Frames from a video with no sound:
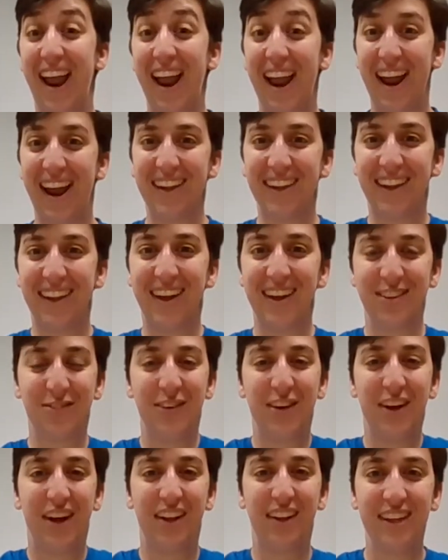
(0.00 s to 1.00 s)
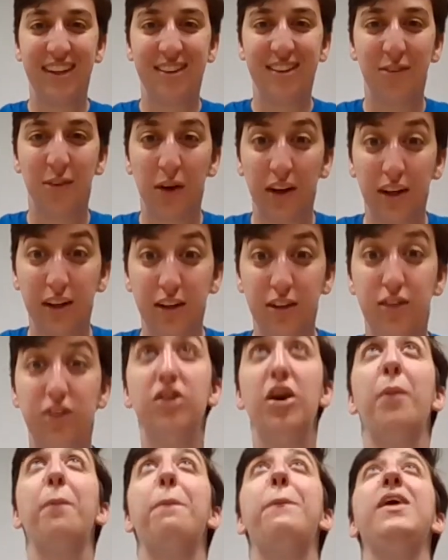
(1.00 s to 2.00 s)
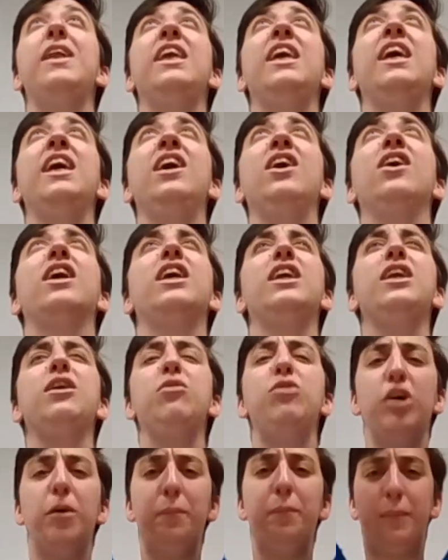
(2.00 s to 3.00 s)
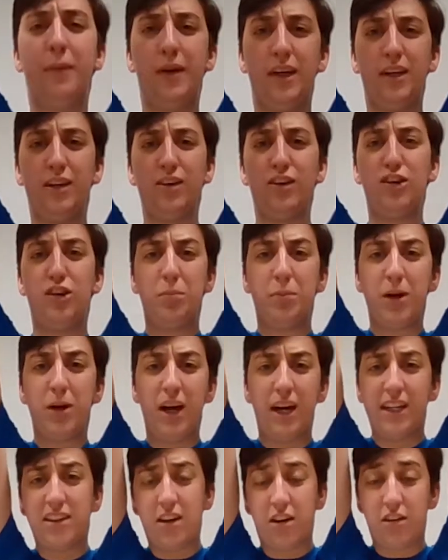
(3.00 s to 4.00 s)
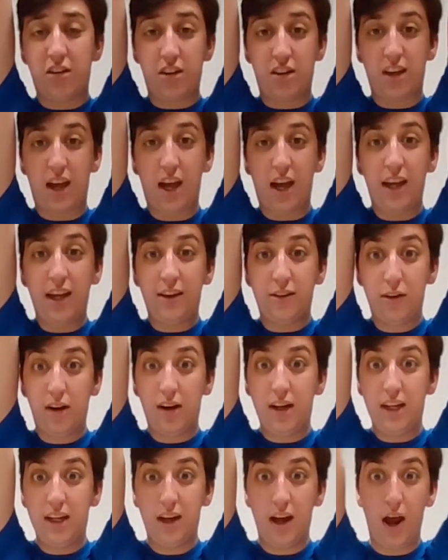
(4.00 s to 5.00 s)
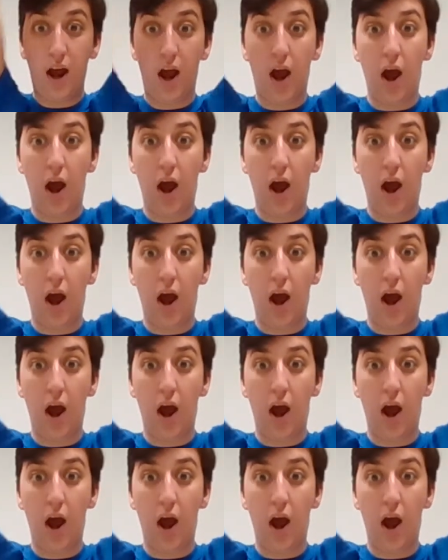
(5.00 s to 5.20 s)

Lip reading: And last but not least, we're gonna jump in the air. Can you jump super high and touch the sky? Ready?